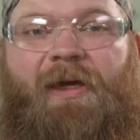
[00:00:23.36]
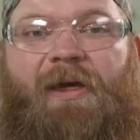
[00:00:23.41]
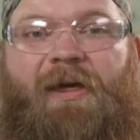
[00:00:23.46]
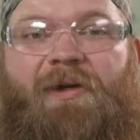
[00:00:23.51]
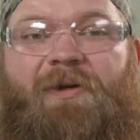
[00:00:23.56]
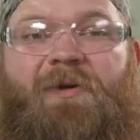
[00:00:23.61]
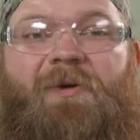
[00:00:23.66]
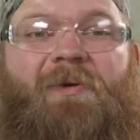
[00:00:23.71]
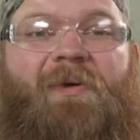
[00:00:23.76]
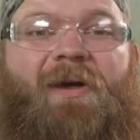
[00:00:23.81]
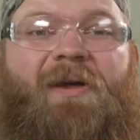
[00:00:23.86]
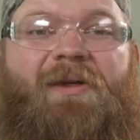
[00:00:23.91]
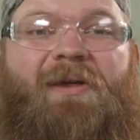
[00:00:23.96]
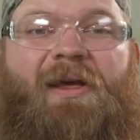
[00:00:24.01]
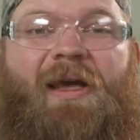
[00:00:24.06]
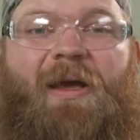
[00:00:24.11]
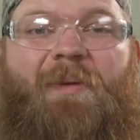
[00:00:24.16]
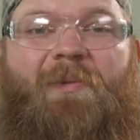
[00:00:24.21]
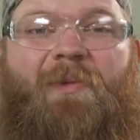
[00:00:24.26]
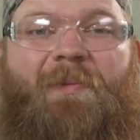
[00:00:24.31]

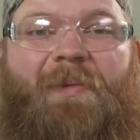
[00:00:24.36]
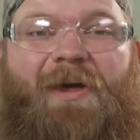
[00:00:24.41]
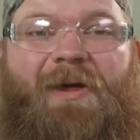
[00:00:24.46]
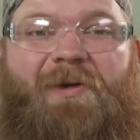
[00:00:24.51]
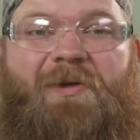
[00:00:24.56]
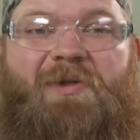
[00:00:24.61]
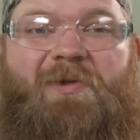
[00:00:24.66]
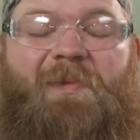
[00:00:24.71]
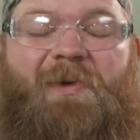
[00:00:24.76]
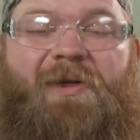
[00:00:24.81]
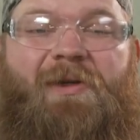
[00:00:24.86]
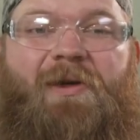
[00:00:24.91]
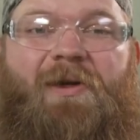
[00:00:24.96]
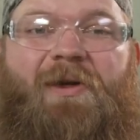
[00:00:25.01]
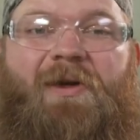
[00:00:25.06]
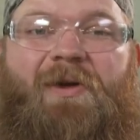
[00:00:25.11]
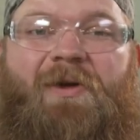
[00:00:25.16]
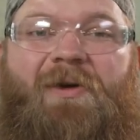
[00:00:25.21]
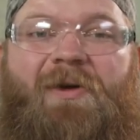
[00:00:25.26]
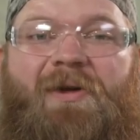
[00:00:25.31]
Incorrect cable management
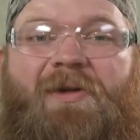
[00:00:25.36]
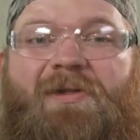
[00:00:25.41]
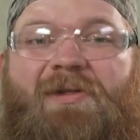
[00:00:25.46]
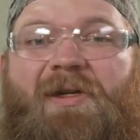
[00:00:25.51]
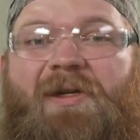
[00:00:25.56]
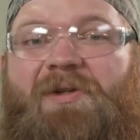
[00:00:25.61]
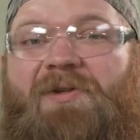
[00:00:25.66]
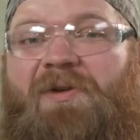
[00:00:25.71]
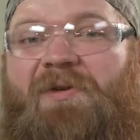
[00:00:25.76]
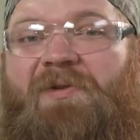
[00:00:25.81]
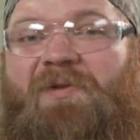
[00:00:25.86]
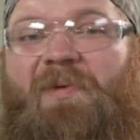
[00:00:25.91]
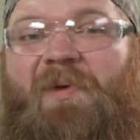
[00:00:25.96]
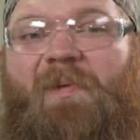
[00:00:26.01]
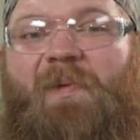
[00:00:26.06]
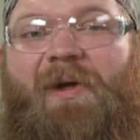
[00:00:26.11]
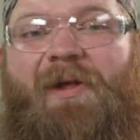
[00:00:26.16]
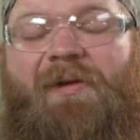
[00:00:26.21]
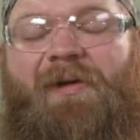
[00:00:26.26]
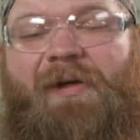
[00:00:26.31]
can cause issues
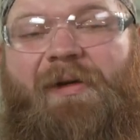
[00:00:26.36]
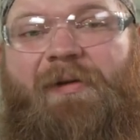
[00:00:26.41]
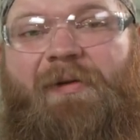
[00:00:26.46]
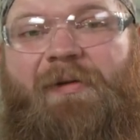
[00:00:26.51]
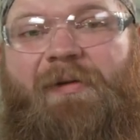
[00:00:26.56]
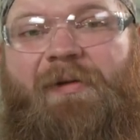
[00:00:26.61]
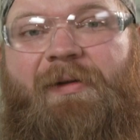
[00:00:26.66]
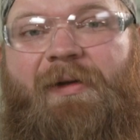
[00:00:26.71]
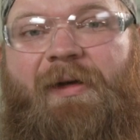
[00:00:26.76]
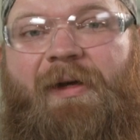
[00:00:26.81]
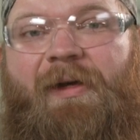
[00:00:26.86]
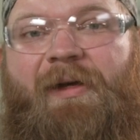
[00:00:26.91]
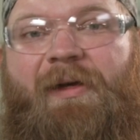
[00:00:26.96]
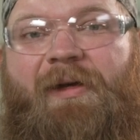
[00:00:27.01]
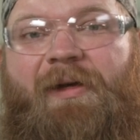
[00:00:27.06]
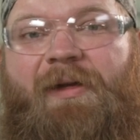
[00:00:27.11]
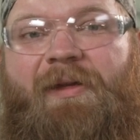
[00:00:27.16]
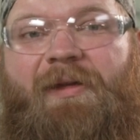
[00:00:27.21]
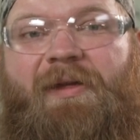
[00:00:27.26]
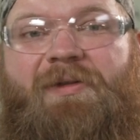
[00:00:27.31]
when welding.
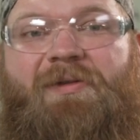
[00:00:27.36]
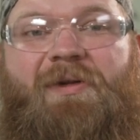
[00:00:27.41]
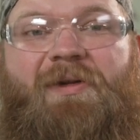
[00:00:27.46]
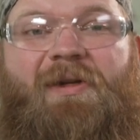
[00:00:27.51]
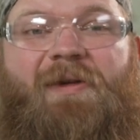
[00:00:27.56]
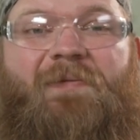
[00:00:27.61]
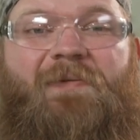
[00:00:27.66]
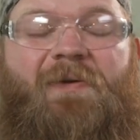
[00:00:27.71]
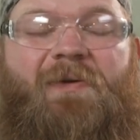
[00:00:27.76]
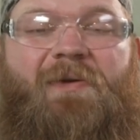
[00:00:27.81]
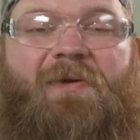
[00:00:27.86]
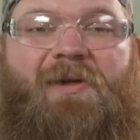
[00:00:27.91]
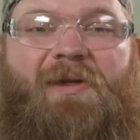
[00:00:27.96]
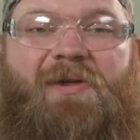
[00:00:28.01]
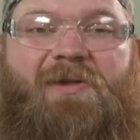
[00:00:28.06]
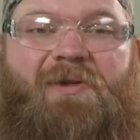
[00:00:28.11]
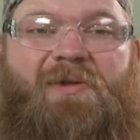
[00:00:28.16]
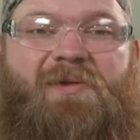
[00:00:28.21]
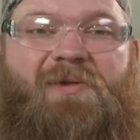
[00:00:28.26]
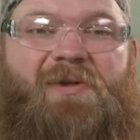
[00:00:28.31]
These are difficult
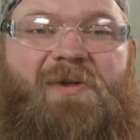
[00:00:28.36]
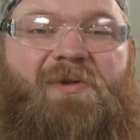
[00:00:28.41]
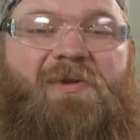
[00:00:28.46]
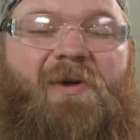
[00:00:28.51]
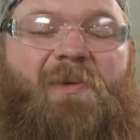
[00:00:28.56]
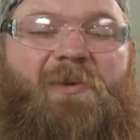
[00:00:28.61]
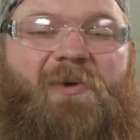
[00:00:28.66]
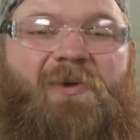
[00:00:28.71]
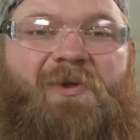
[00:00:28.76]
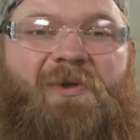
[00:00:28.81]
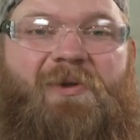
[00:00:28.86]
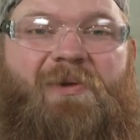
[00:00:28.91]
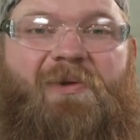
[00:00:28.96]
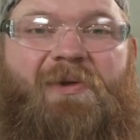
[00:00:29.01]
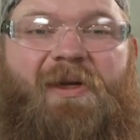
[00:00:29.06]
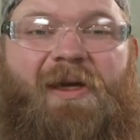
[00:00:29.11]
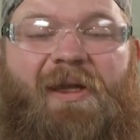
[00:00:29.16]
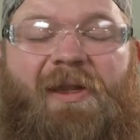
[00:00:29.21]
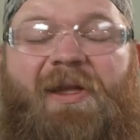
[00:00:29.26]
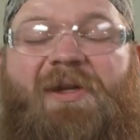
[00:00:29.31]
issues to troubleshoot
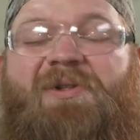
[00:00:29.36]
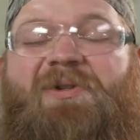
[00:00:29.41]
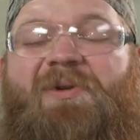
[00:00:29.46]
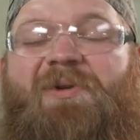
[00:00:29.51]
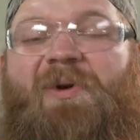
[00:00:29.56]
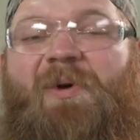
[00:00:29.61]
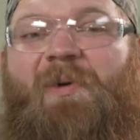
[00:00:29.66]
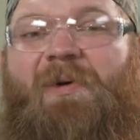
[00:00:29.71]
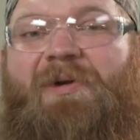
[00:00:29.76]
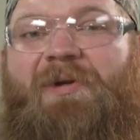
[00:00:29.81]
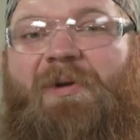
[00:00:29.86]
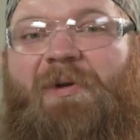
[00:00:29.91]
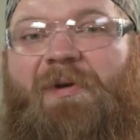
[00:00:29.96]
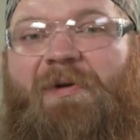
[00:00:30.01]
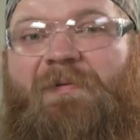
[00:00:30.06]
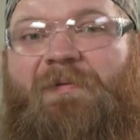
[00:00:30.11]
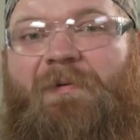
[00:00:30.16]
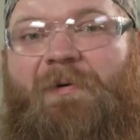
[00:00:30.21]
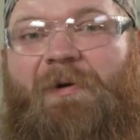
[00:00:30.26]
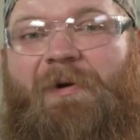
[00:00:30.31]
unless you know what to
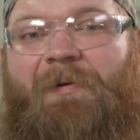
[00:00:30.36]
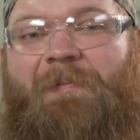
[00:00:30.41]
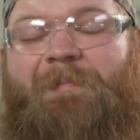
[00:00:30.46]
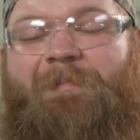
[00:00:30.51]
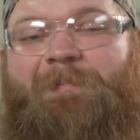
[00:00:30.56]
look for.